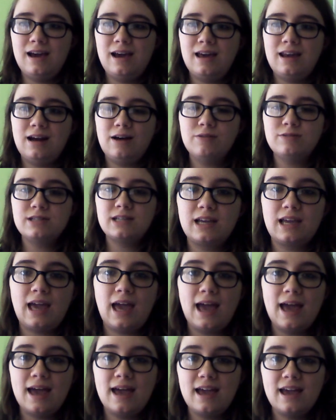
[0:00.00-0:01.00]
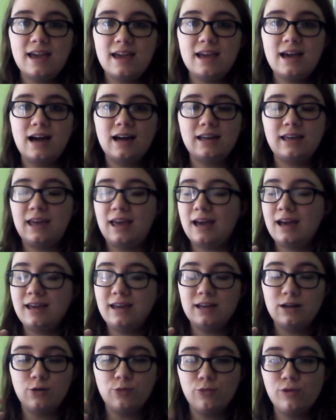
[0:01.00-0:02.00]
And I like, hey, I can't
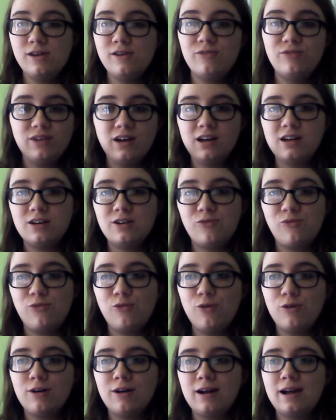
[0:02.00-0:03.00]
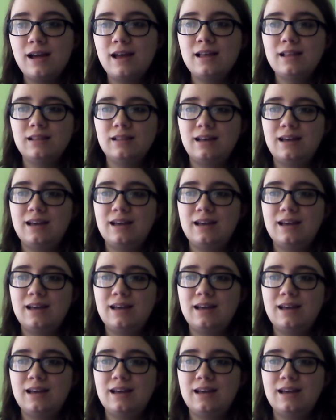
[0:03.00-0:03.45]
get a refund for it.